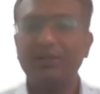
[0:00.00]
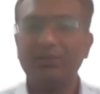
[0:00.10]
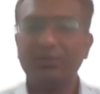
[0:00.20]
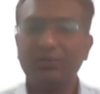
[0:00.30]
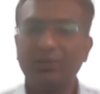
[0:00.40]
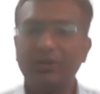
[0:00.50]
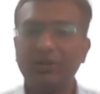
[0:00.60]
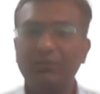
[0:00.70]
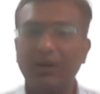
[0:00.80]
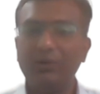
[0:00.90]
the
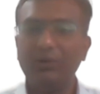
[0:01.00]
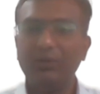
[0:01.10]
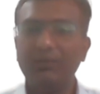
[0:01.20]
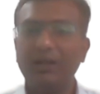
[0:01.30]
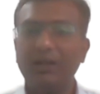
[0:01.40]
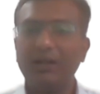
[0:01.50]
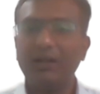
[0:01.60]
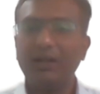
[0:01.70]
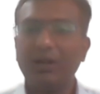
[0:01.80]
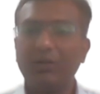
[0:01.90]
total volume
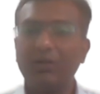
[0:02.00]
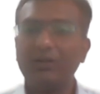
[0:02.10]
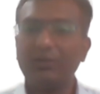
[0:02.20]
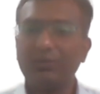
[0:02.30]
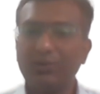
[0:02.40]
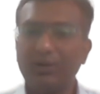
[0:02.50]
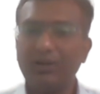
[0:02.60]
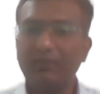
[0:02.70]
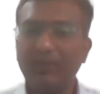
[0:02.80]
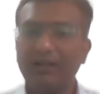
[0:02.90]
or the
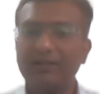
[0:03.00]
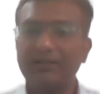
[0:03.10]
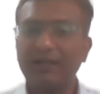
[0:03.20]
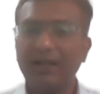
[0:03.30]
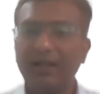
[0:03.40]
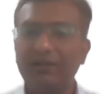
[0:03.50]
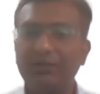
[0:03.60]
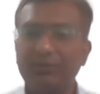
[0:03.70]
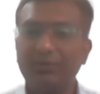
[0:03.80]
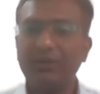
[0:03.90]
total mass and
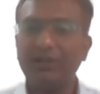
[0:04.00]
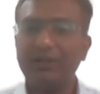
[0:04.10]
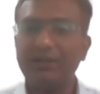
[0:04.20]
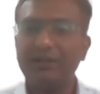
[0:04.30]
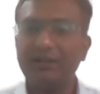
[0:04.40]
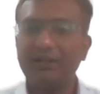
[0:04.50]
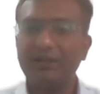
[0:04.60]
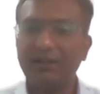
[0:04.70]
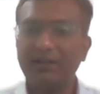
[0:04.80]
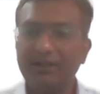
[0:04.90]
the total
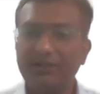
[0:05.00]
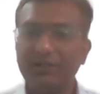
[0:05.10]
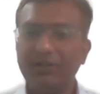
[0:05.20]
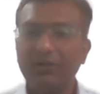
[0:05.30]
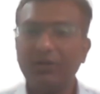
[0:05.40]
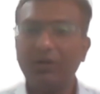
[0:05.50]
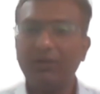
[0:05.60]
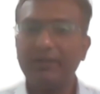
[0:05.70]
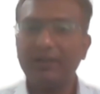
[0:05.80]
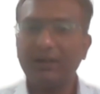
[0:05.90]
internal energy
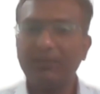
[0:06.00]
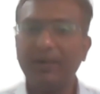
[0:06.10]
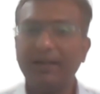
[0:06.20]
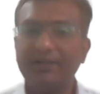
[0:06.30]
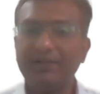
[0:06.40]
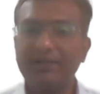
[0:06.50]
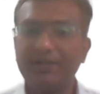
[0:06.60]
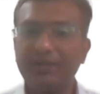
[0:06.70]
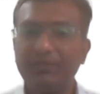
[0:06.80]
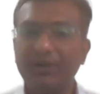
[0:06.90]
of the combined
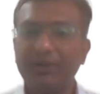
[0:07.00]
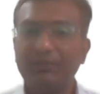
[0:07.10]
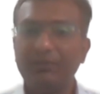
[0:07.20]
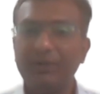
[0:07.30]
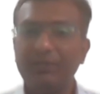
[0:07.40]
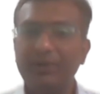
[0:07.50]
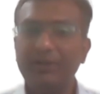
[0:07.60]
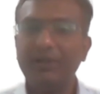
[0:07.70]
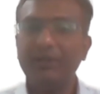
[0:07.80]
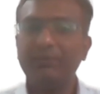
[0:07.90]
system will
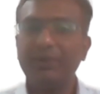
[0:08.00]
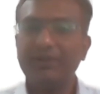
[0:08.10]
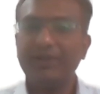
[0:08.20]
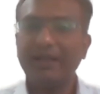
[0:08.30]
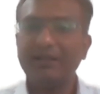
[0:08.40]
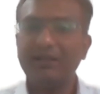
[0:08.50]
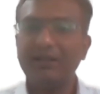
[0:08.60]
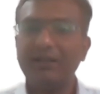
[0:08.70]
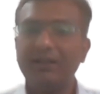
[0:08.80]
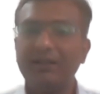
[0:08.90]
be
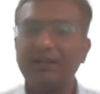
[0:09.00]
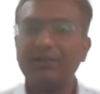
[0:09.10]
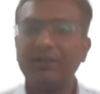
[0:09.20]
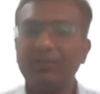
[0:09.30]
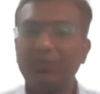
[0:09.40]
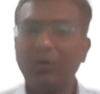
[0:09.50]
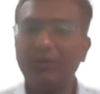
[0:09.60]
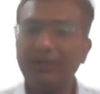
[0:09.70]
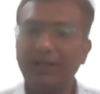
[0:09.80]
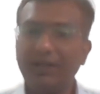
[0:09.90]
precisely the sum
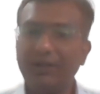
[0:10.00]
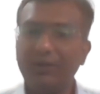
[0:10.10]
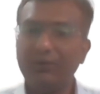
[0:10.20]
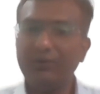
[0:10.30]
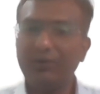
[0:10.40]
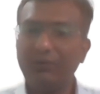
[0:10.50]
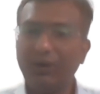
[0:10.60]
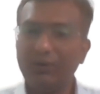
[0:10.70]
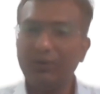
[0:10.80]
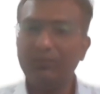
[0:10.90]
of the individual
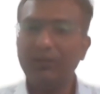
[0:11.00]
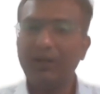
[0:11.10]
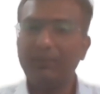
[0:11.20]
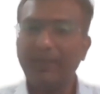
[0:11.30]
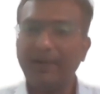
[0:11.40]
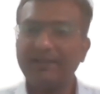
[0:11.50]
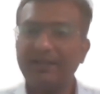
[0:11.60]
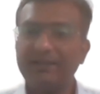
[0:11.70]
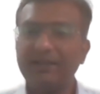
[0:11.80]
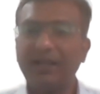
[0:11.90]
volume,
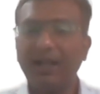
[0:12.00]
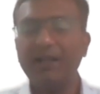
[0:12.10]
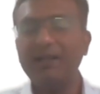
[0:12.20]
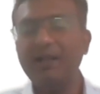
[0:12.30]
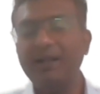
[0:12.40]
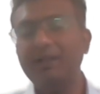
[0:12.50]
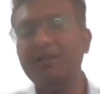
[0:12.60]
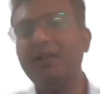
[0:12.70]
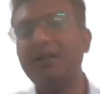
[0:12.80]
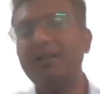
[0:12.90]
masses, and
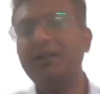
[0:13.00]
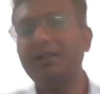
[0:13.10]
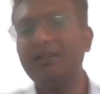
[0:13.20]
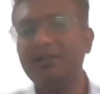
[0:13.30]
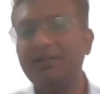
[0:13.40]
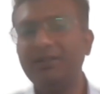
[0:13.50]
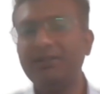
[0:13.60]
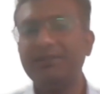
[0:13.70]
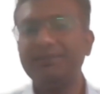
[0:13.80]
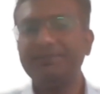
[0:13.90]
internal energies